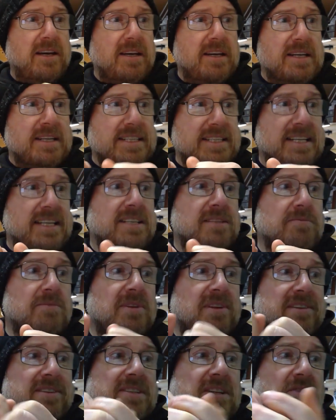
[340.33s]
settlement.
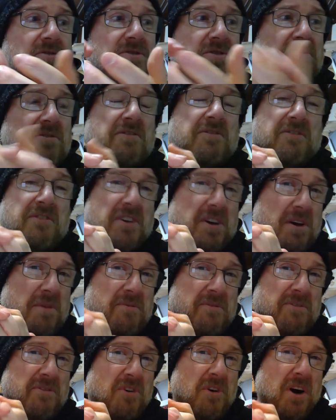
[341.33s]
There's no sort of
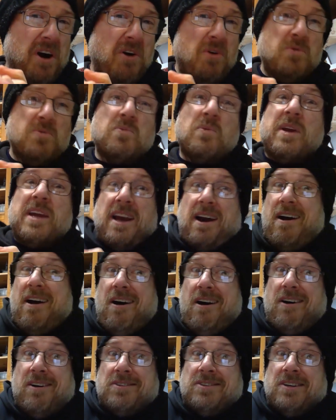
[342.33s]
firm foothold. We
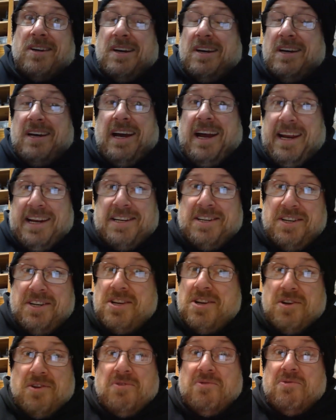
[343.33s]
aren't a
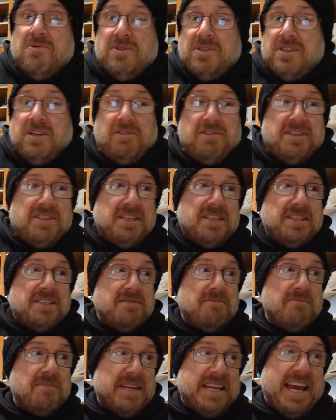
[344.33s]
new solar
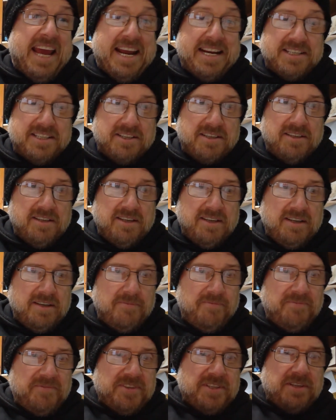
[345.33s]
system yet.
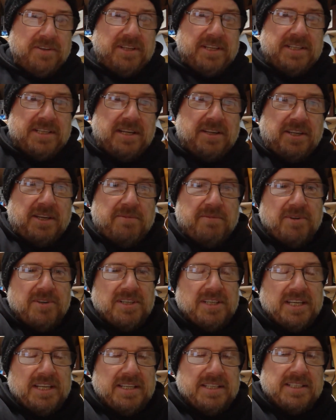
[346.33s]
So that's how
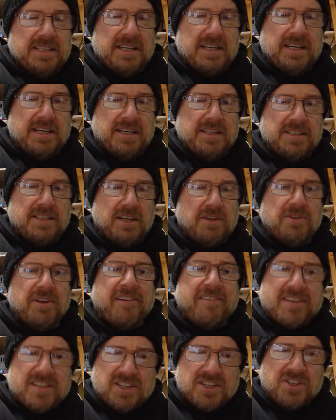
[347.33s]
community is. So
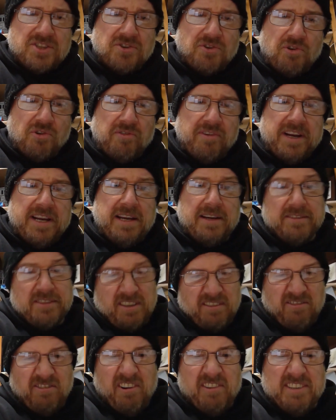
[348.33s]
there is a story. So I
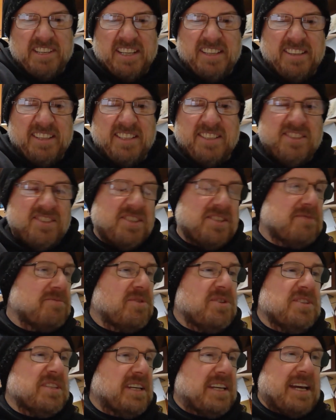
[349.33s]
wrote it down. This just
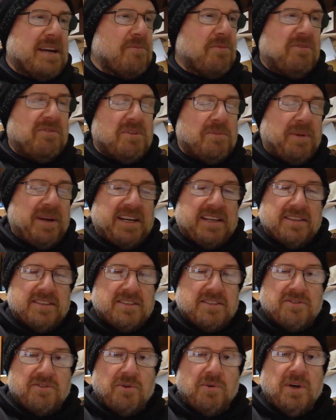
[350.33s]
because it came off the back of this
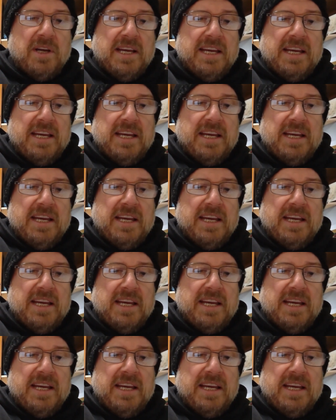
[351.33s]
thought